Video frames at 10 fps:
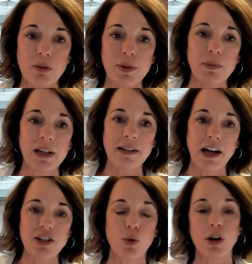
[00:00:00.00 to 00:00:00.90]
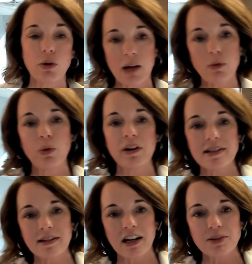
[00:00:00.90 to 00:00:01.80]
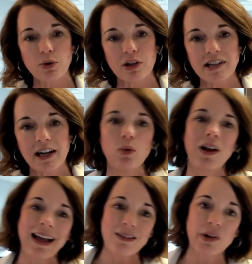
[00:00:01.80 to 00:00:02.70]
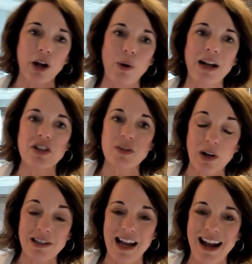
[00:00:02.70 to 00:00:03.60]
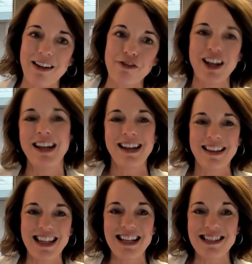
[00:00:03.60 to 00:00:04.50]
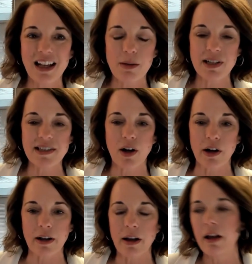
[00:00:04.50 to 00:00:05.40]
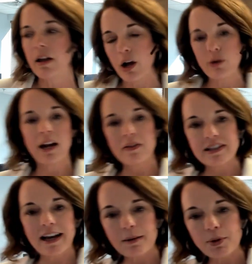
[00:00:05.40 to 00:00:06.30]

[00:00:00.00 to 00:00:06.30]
you to build me a dashboard. Okay, well, what does the dashboard entail? Well, I don't know. I just wanted to have these elements on it. Okay, the data